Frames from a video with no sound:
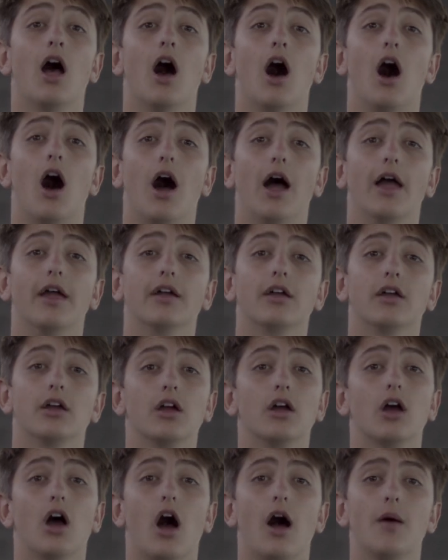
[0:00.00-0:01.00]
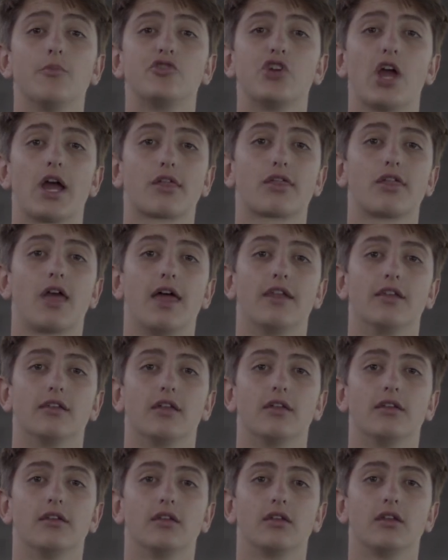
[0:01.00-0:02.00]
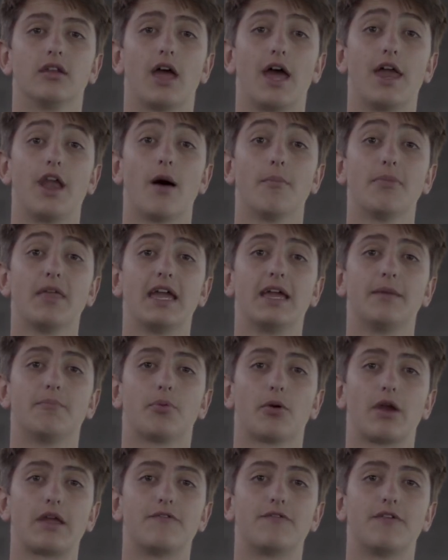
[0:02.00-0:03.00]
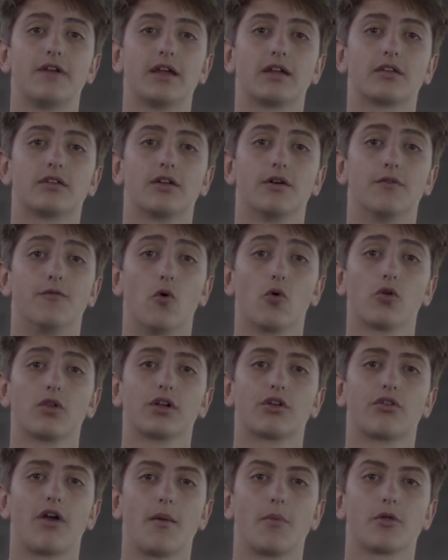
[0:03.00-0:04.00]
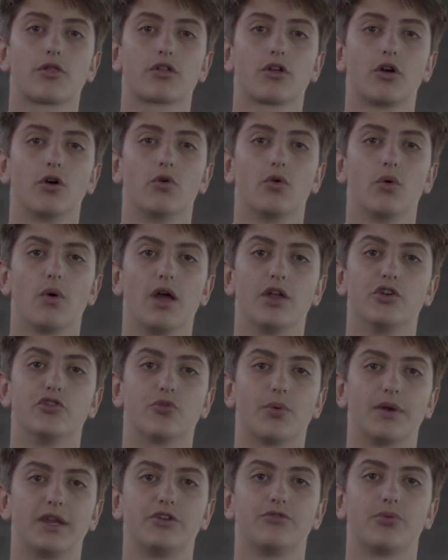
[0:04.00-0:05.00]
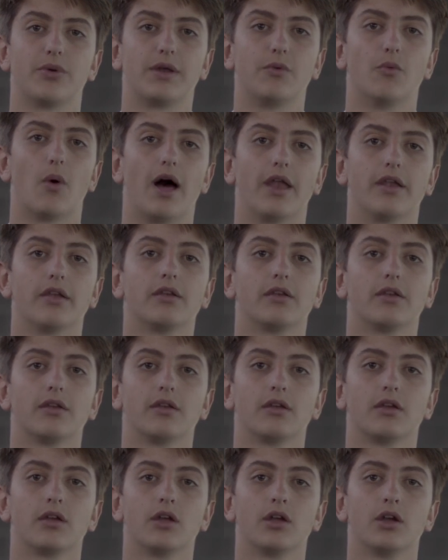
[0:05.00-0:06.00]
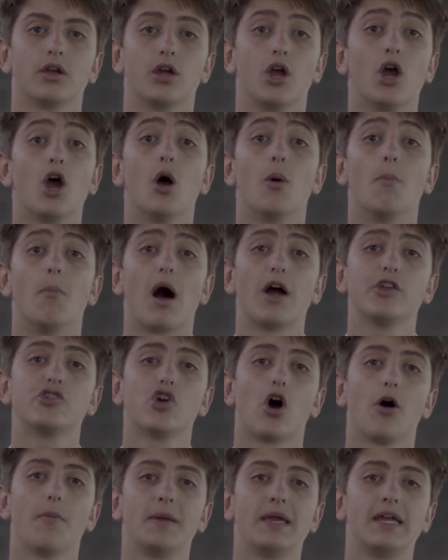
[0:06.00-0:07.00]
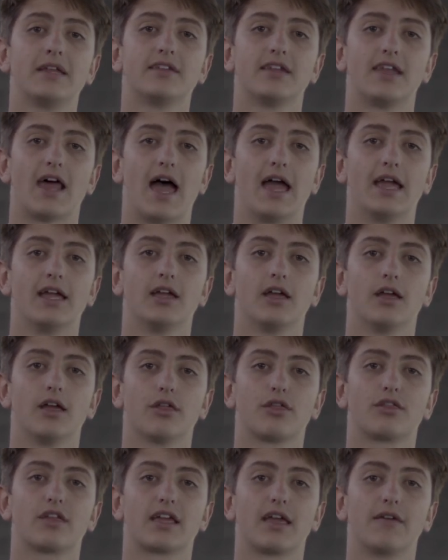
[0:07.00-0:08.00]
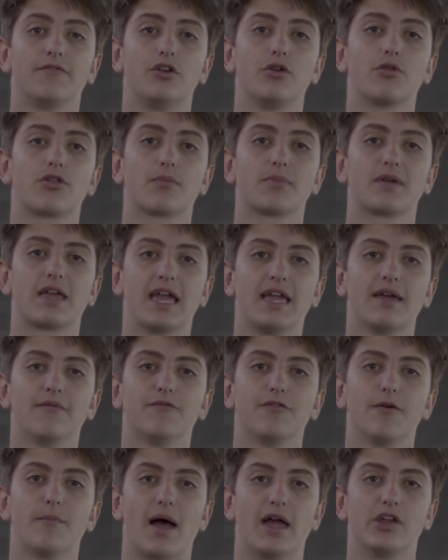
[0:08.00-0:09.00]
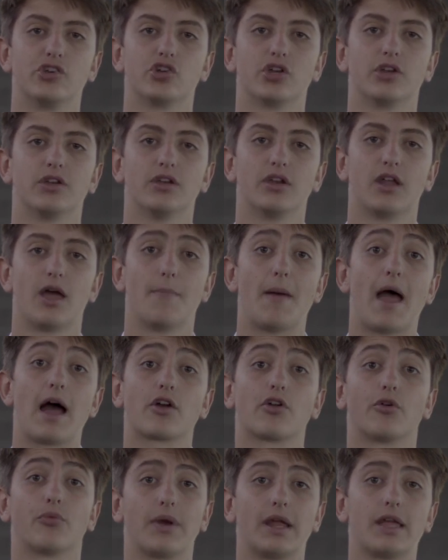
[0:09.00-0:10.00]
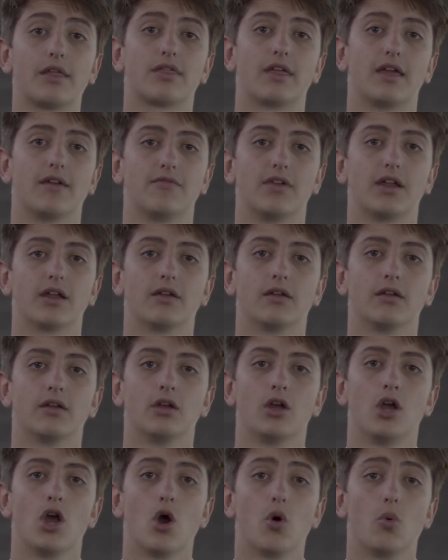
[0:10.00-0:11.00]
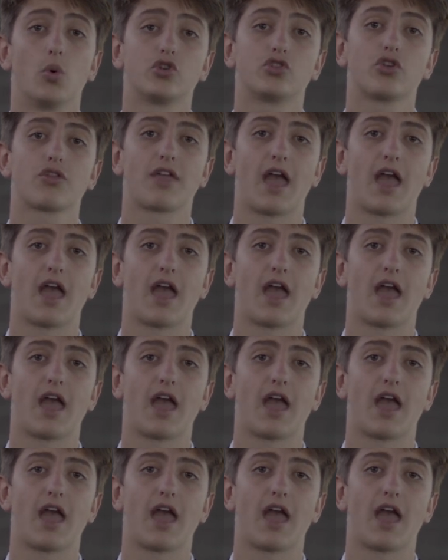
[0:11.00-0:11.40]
Hi, I'm Jack Sanderlin, and I'm the Head Prefect of Auckland Grammar School in 2021. My job here today is to give you some key information about Careers Evening, which is